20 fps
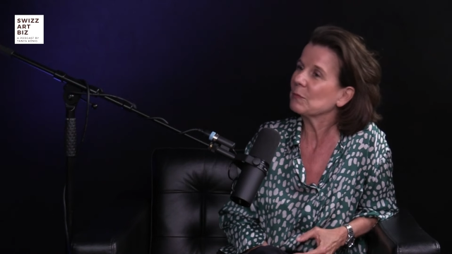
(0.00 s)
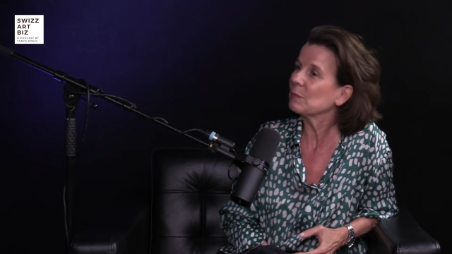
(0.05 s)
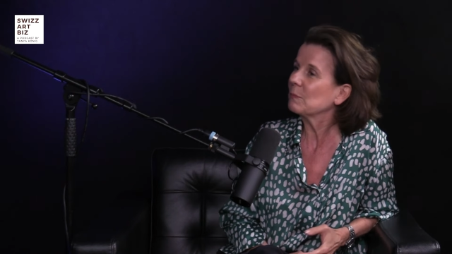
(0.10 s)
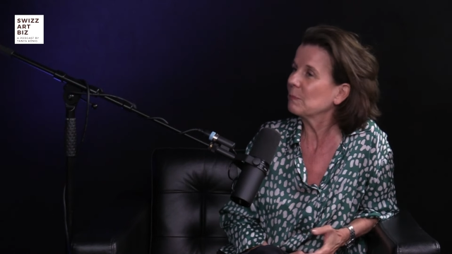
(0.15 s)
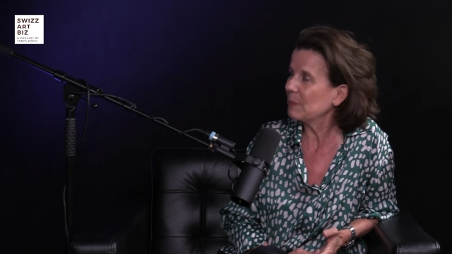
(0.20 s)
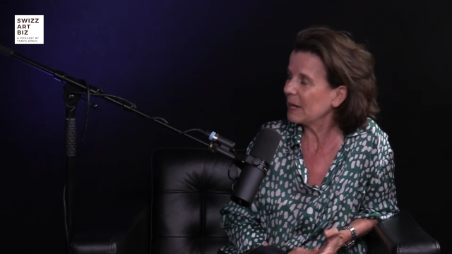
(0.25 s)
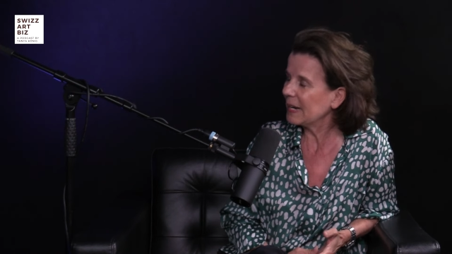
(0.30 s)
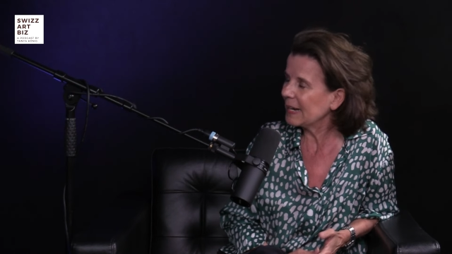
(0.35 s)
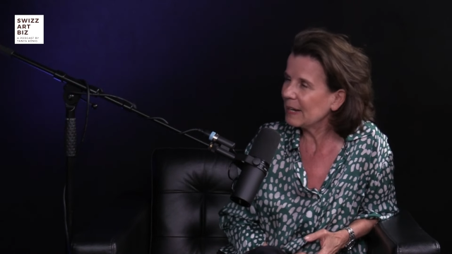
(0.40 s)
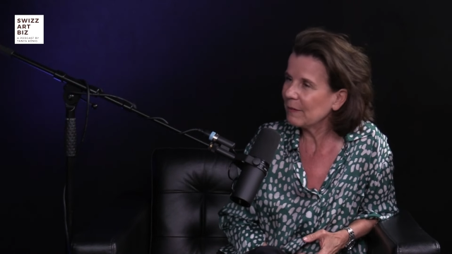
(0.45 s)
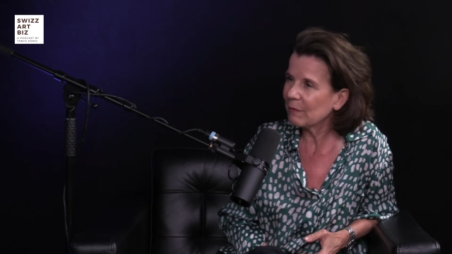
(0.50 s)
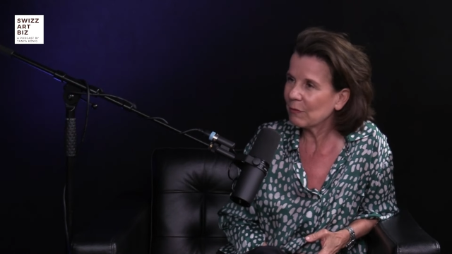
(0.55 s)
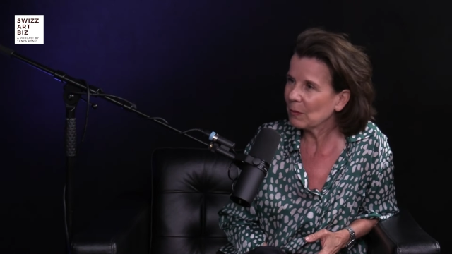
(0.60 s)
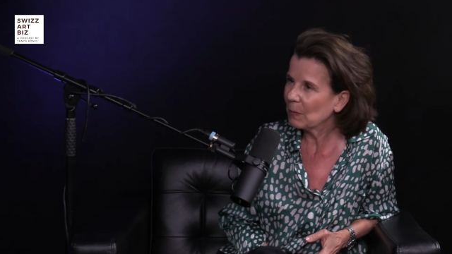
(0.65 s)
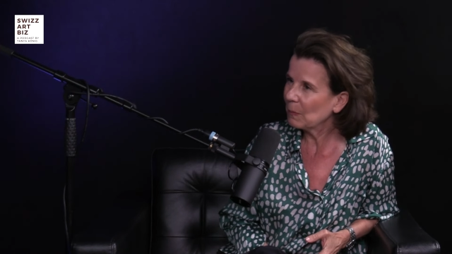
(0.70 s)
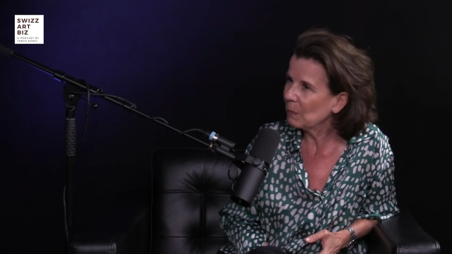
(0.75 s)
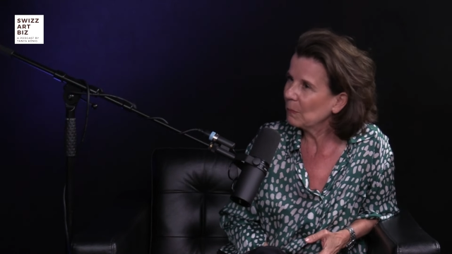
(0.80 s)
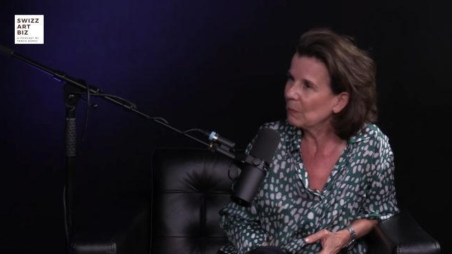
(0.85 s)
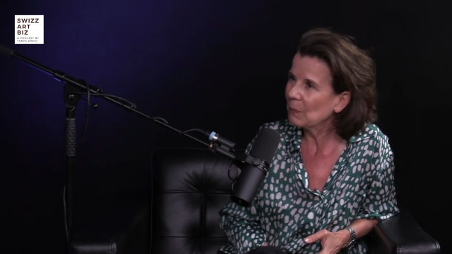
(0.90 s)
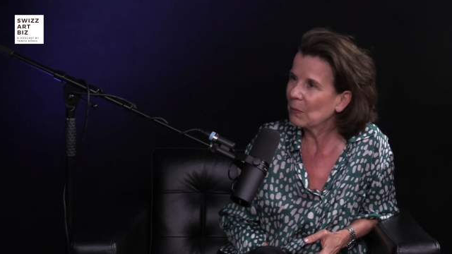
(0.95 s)
mainly
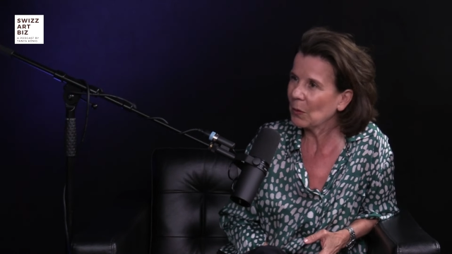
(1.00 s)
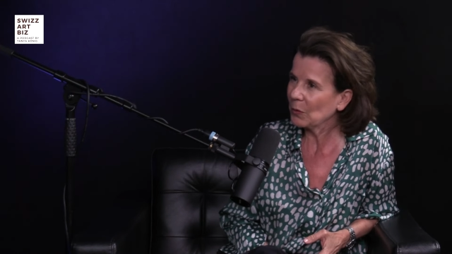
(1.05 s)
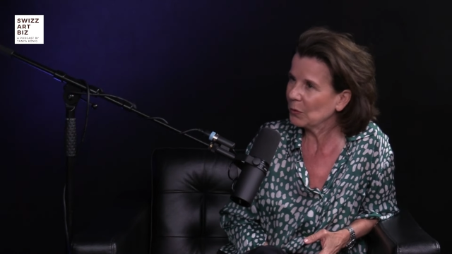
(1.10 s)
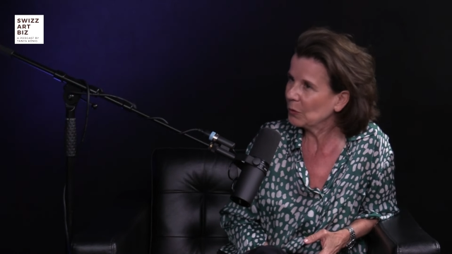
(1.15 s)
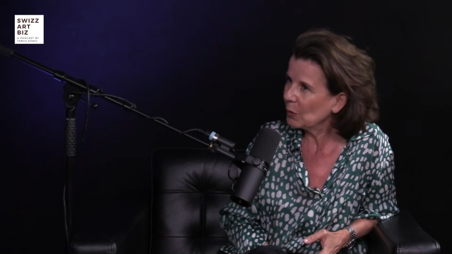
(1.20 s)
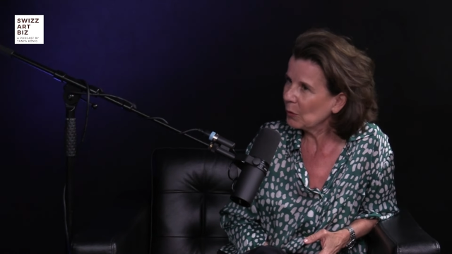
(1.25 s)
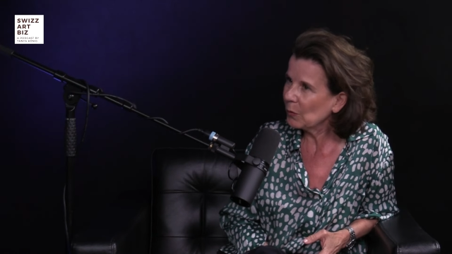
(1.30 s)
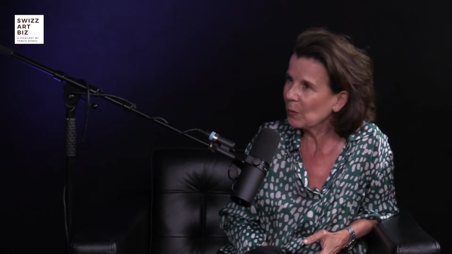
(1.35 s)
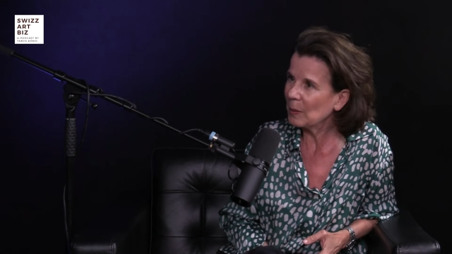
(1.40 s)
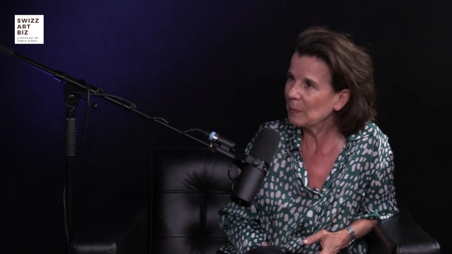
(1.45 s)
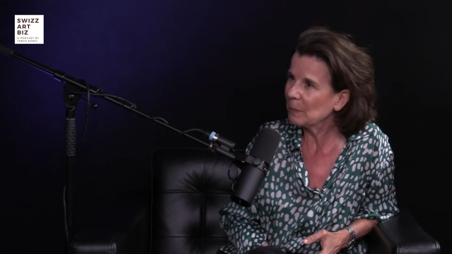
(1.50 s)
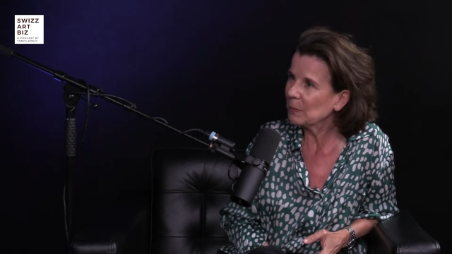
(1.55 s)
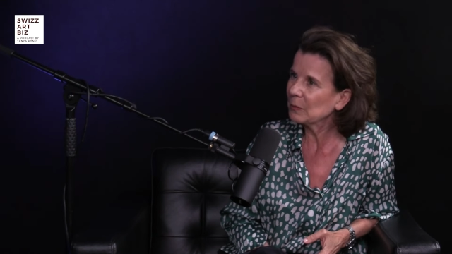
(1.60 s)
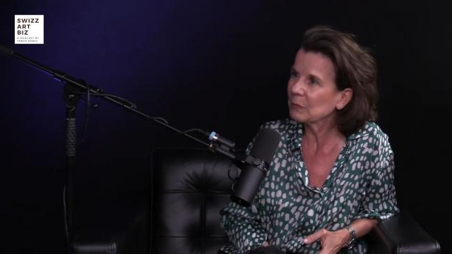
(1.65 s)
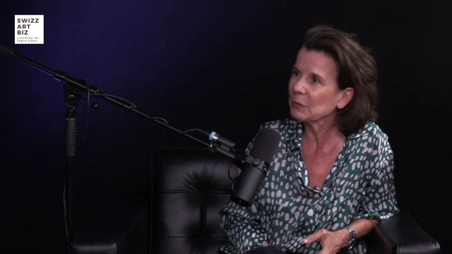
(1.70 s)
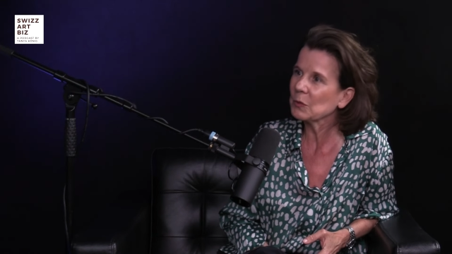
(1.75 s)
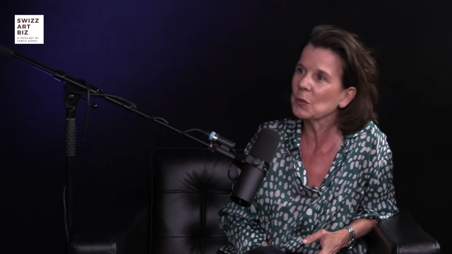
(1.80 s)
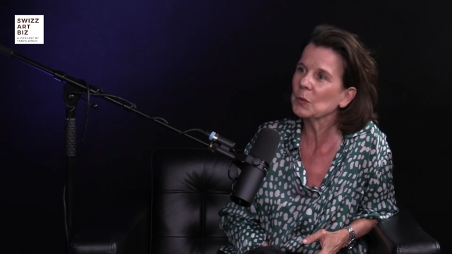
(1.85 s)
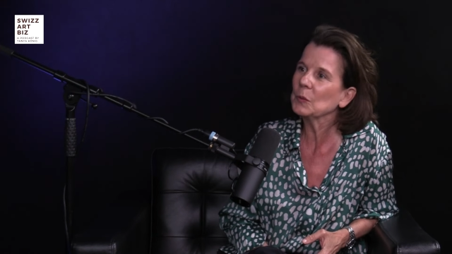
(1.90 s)
from Europe, of mm-hmm.